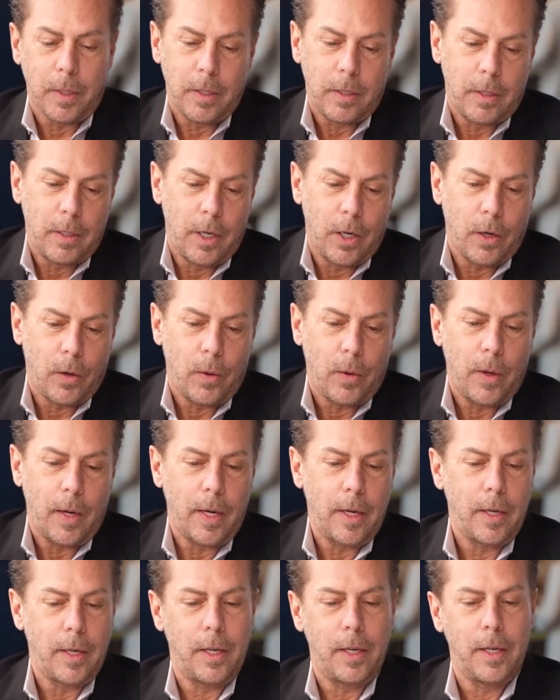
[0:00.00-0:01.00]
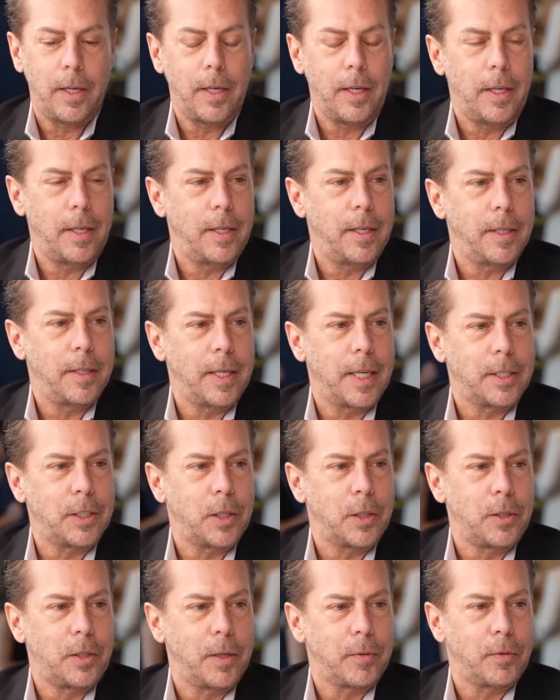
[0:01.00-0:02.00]
but that's
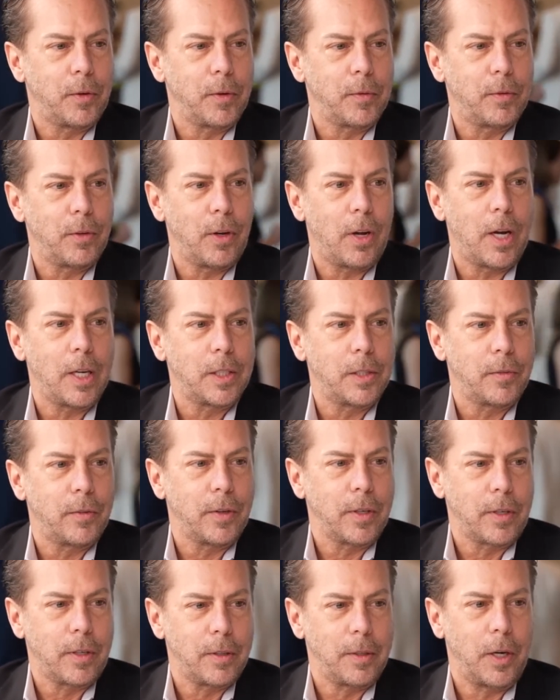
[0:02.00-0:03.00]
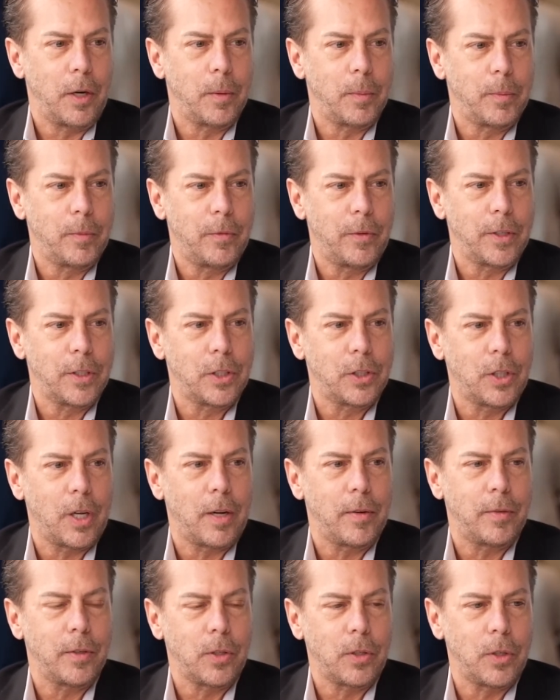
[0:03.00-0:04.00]
a different
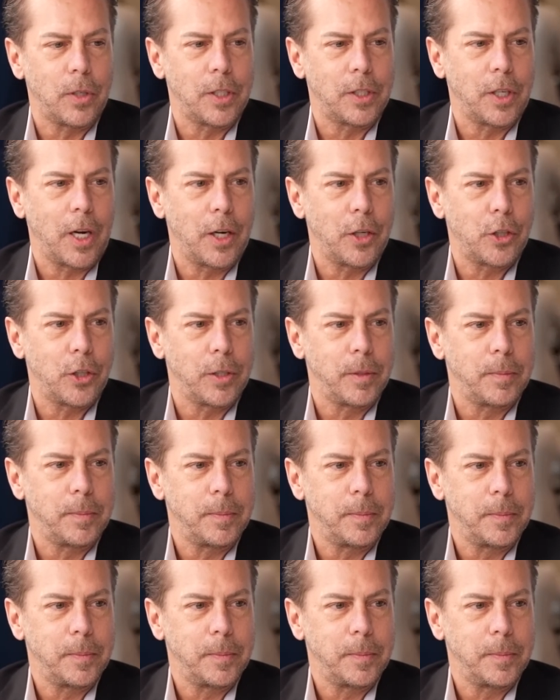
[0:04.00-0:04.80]
philosophical discussion.